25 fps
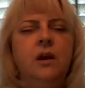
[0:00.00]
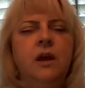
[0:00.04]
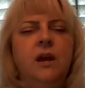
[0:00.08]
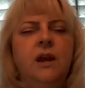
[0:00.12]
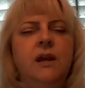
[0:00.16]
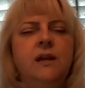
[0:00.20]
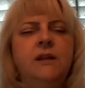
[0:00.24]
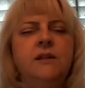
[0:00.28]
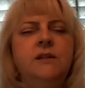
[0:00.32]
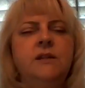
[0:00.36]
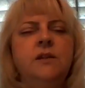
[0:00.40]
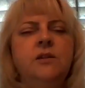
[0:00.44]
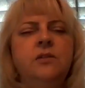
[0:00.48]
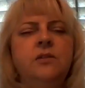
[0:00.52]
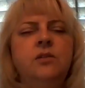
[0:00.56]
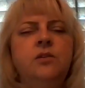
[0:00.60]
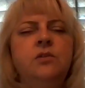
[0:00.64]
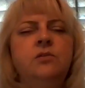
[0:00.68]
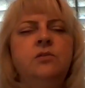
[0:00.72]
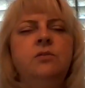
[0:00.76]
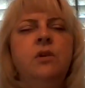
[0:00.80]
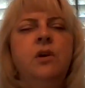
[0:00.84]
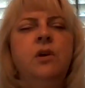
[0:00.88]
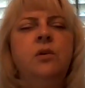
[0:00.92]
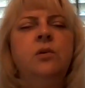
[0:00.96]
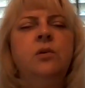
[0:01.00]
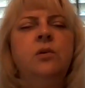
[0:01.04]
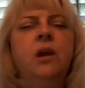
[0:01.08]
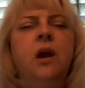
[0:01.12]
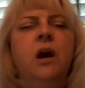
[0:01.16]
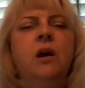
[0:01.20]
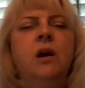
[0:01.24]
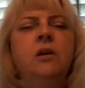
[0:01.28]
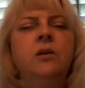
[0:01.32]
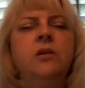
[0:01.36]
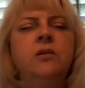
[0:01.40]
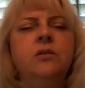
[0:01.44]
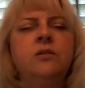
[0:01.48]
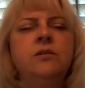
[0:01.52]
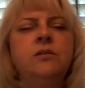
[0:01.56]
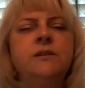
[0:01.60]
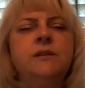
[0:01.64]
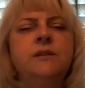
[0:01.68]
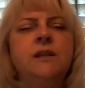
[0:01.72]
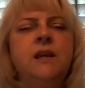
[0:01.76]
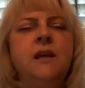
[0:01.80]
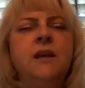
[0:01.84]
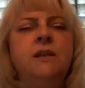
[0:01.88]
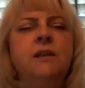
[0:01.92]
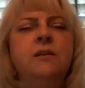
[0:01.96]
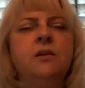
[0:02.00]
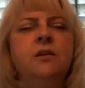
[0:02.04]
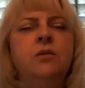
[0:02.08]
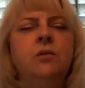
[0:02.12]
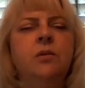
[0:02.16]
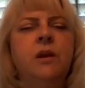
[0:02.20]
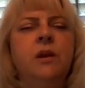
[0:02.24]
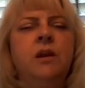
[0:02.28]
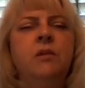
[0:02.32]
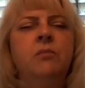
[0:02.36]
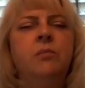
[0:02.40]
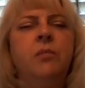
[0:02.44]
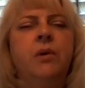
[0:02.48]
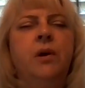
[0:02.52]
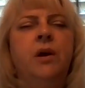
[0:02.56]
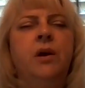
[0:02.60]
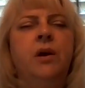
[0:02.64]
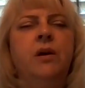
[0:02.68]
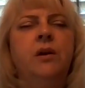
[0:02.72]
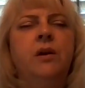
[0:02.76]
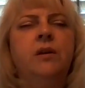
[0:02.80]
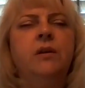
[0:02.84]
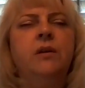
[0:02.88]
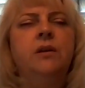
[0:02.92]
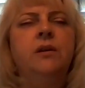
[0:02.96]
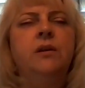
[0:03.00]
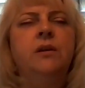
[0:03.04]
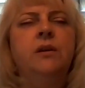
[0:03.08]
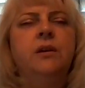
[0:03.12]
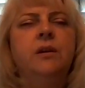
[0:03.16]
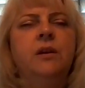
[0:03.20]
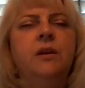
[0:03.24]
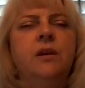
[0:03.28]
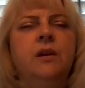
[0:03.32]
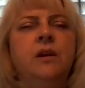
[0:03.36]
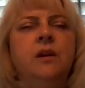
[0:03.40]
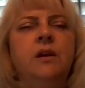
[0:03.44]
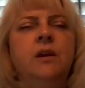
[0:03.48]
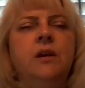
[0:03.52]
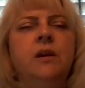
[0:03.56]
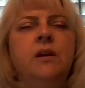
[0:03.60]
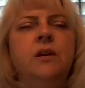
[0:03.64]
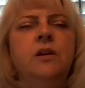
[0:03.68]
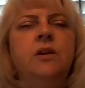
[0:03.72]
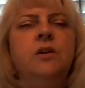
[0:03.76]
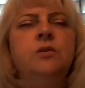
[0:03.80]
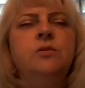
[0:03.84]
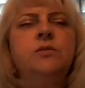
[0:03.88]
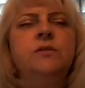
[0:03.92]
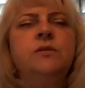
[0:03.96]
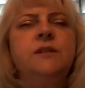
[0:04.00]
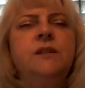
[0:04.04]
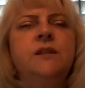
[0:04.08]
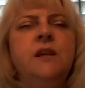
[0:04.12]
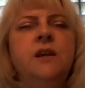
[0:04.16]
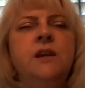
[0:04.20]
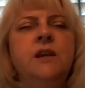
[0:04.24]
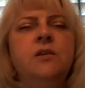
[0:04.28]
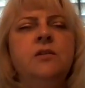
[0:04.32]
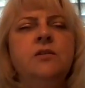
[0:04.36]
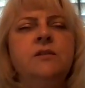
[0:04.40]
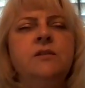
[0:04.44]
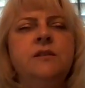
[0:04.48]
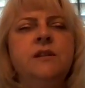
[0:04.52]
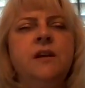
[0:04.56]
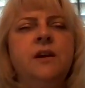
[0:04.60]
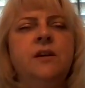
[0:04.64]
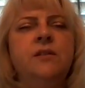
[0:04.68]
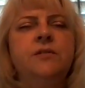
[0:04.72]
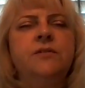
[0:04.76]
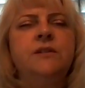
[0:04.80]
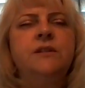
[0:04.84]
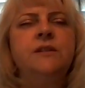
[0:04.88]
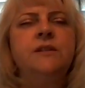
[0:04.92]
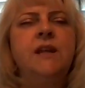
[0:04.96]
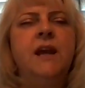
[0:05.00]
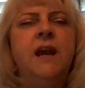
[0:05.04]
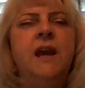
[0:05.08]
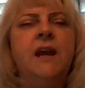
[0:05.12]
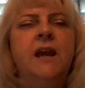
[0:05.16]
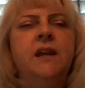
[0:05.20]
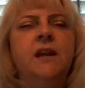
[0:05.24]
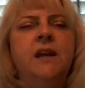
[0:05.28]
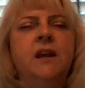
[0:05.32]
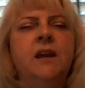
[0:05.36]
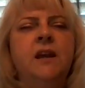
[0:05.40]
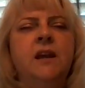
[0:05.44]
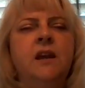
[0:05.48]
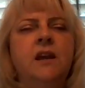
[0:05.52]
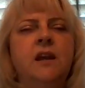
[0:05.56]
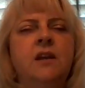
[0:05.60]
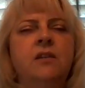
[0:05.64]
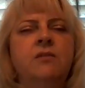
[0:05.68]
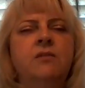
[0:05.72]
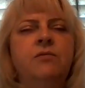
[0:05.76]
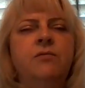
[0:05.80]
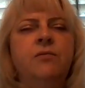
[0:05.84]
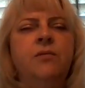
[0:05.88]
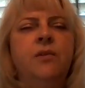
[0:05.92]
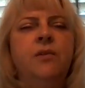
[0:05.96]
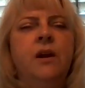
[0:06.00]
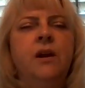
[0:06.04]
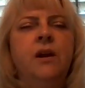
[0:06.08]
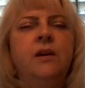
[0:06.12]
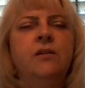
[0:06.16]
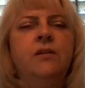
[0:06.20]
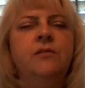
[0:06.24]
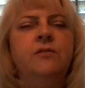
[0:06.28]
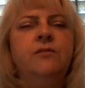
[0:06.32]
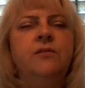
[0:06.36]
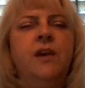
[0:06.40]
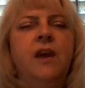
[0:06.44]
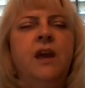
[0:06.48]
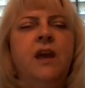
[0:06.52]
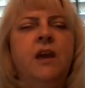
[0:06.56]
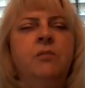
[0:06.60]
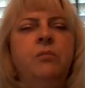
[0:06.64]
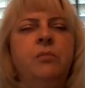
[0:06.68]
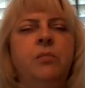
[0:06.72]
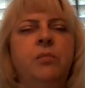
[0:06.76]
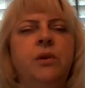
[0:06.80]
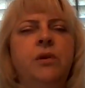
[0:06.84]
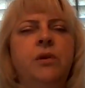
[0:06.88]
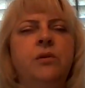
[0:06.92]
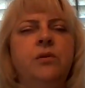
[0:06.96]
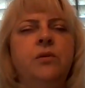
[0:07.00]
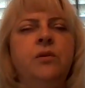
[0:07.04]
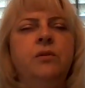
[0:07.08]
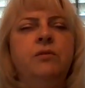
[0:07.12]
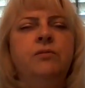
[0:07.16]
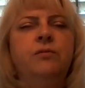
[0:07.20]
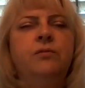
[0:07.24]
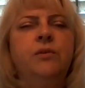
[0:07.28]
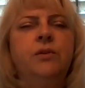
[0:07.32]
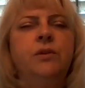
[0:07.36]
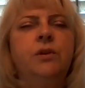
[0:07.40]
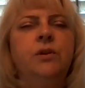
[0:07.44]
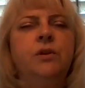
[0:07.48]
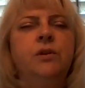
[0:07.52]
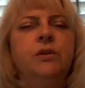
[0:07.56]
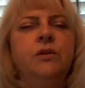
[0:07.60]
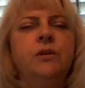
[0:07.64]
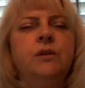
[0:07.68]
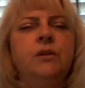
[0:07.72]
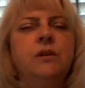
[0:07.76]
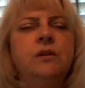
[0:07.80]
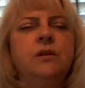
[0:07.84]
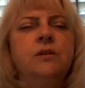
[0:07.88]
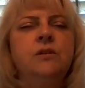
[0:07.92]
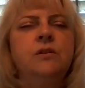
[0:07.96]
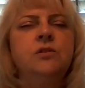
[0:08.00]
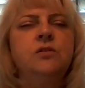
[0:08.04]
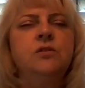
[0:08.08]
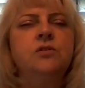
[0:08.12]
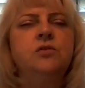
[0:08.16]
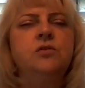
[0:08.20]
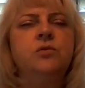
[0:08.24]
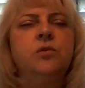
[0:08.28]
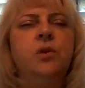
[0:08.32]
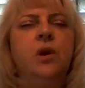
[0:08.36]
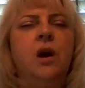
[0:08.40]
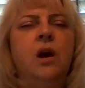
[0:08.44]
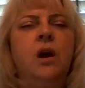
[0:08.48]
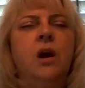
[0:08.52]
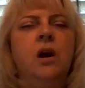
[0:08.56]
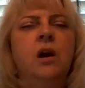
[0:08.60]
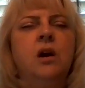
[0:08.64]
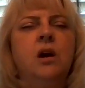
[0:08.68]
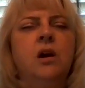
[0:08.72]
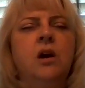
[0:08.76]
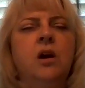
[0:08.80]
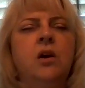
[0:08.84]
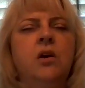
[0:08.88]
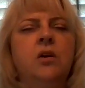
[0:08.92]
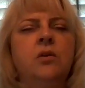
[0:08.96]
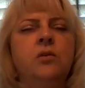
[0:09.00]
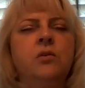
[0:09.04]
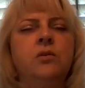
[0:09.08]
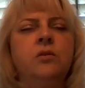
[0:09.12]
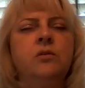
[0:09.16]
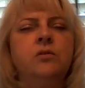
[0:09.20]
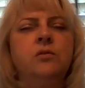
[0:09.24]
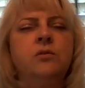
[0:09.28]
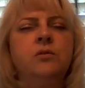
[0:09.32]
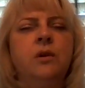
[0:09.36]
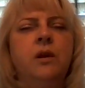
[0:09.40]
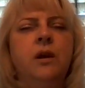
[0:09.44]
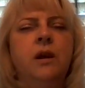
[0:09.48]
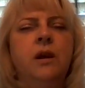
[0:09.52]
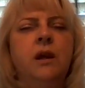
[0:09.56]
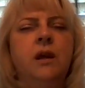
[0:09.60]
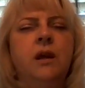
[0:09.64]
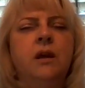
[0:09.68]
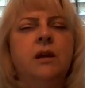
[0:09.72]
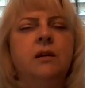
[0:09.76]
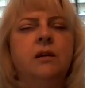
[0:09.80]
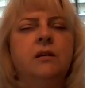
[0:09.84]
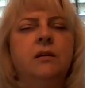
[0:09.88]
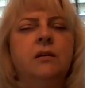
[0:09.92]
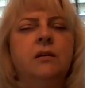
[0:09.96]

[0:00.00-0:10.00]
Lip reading: until you no longer see the green ball. You see yourself standing in front of a beautiful, strong oak tree.